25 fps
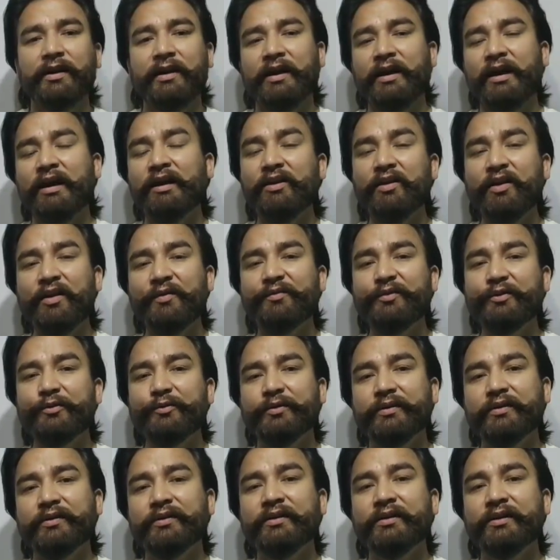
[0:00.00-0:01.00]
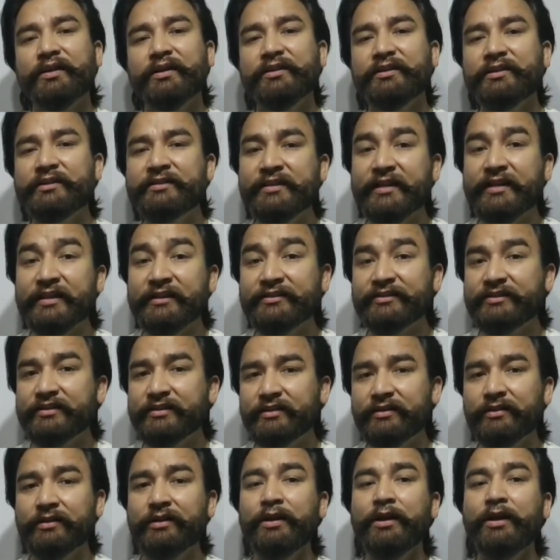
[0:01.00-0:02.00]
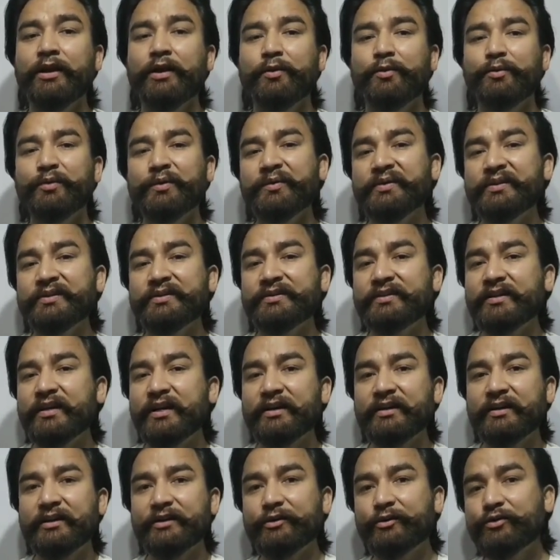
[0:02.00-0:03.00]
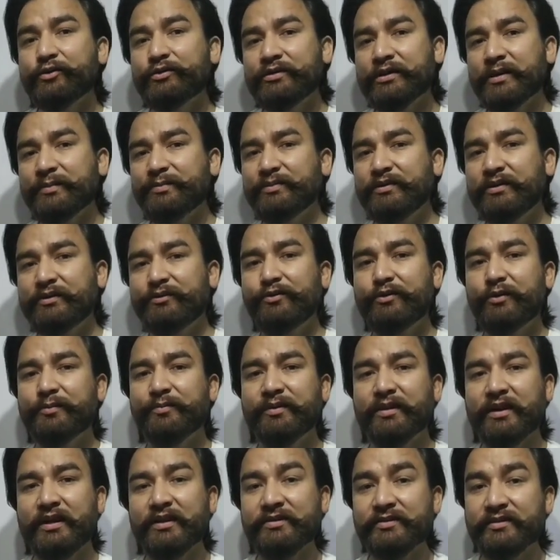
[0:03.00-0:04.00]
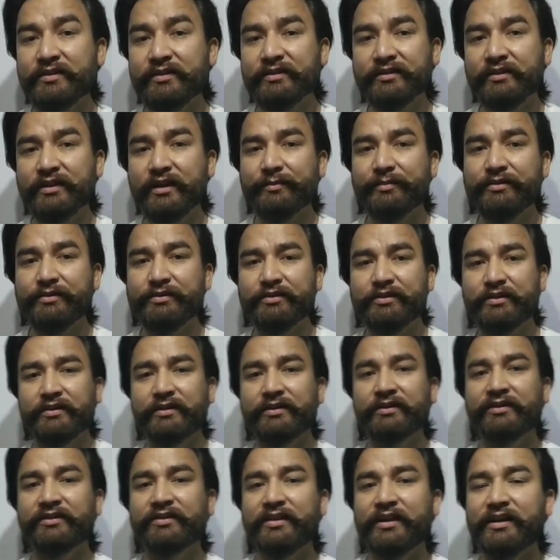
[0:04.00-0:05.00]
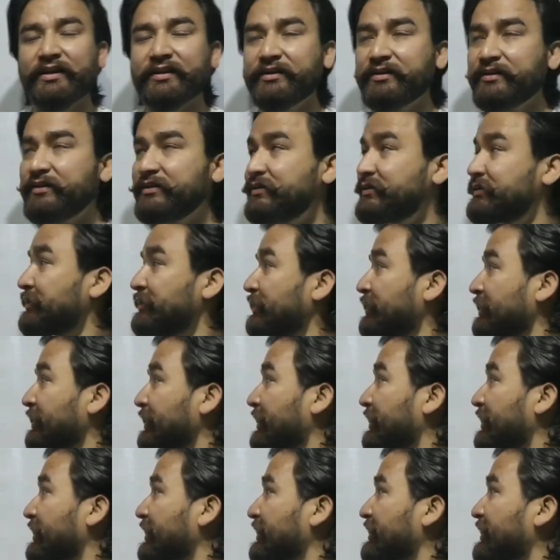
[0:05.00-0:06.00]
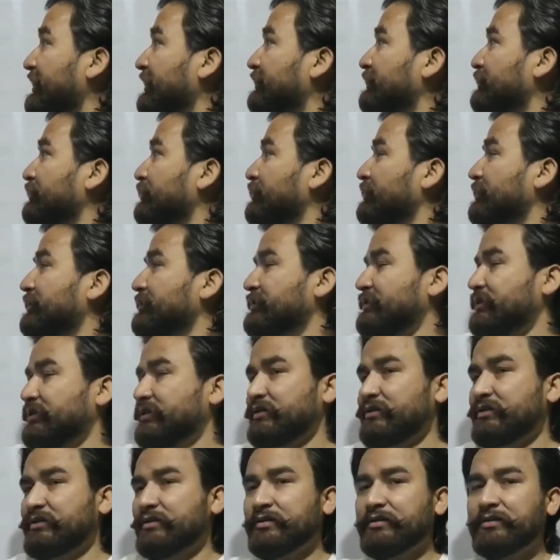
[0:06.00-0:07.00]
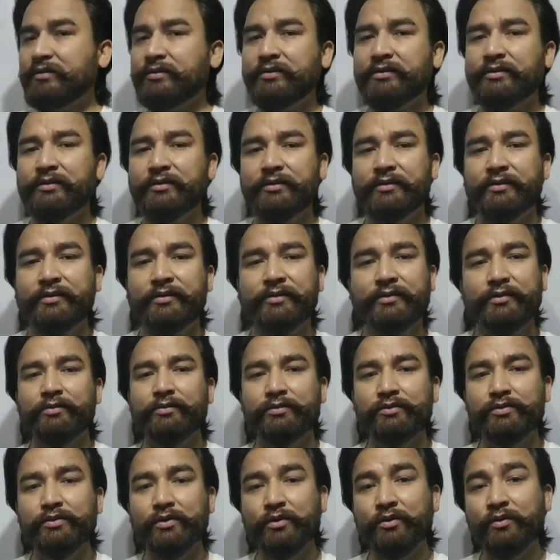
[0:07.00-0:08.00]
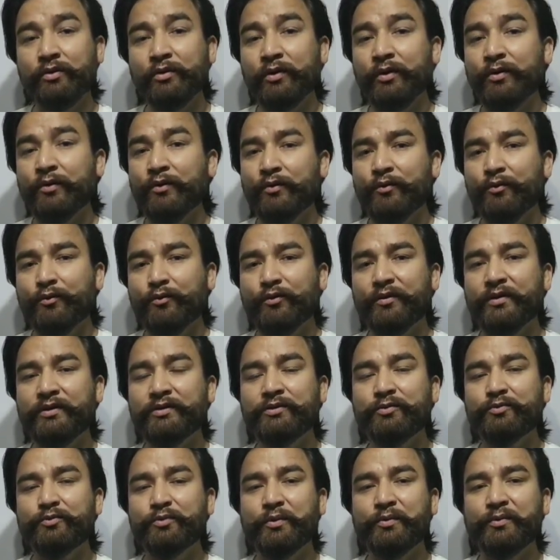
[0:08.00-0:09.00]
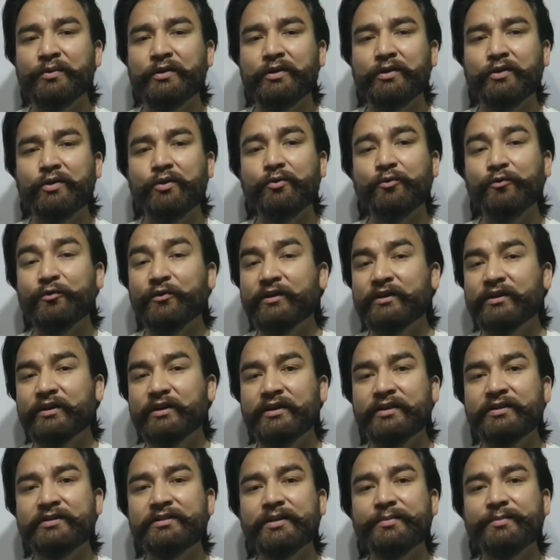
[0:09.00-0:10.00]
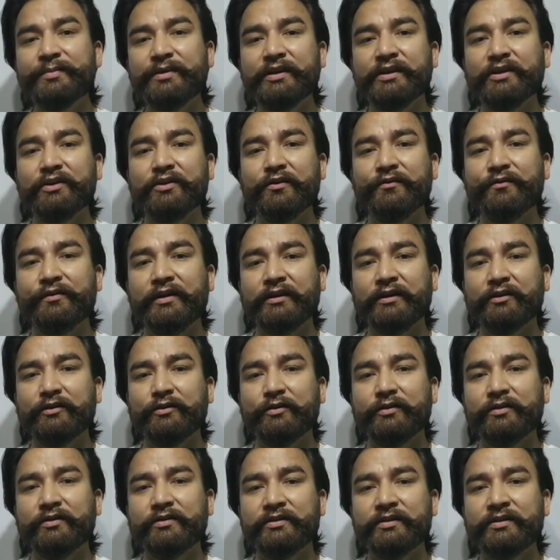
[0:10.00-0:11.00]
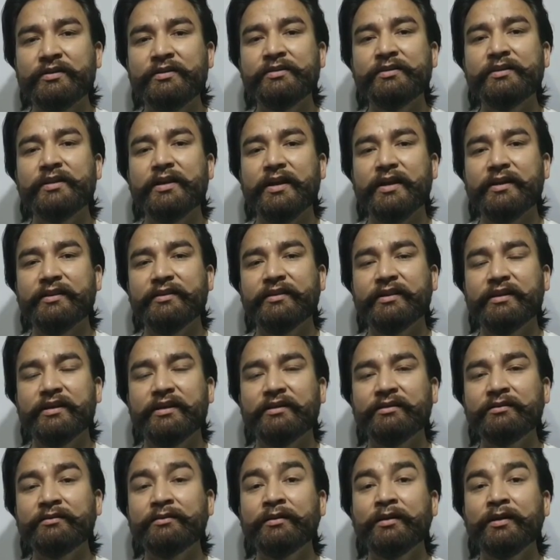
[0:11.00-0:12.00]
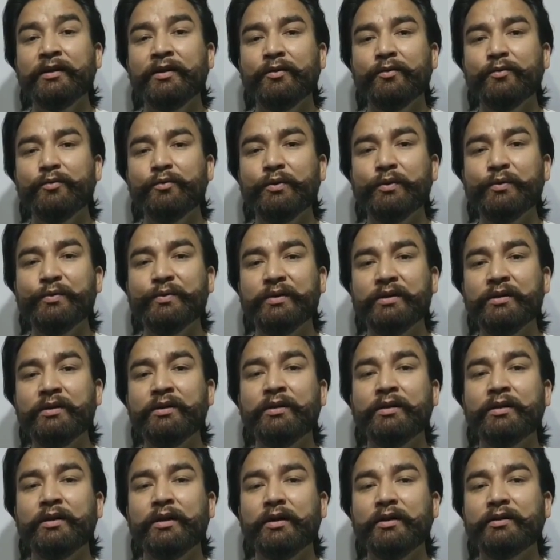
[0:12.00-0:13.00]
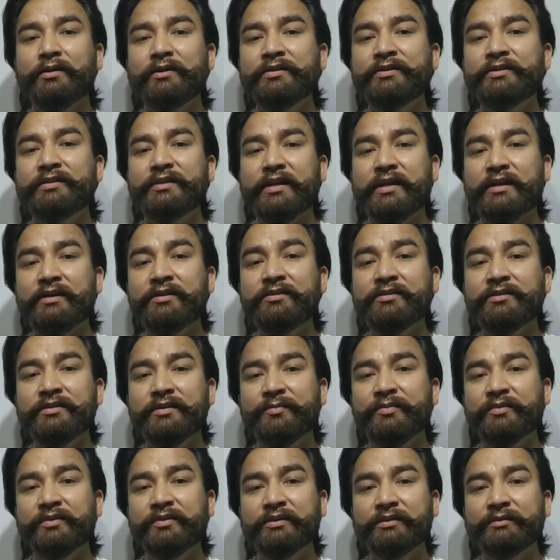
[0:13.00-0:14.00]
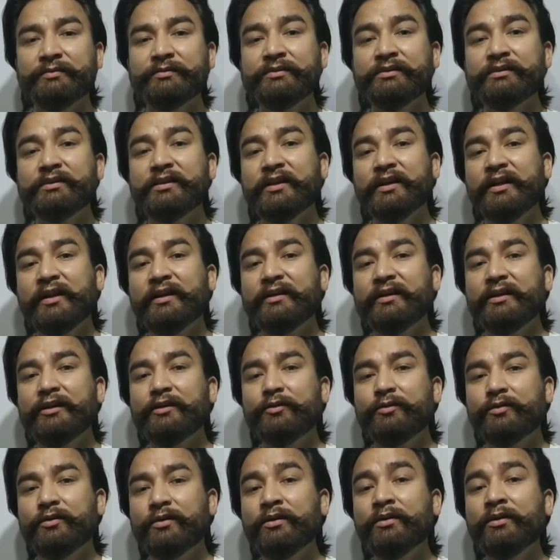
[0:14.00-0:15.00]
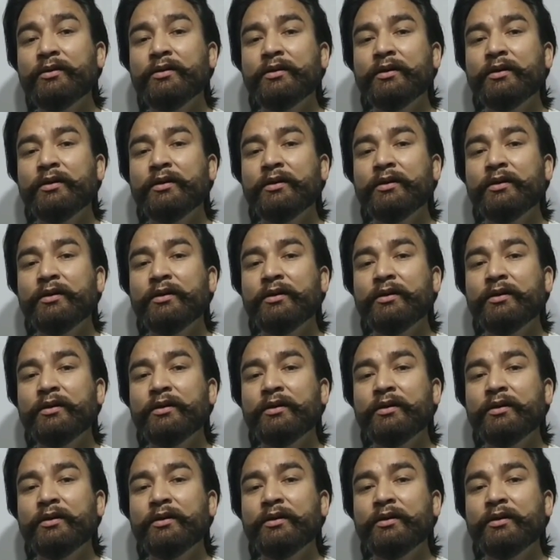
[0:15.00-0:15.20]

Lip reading: Hello everyone, in this lecture we will start a new chapter from class 10th chemistry, that is electrolysis. So first we will know what is the meaning of electrolysis, and then we will understand some terms related to the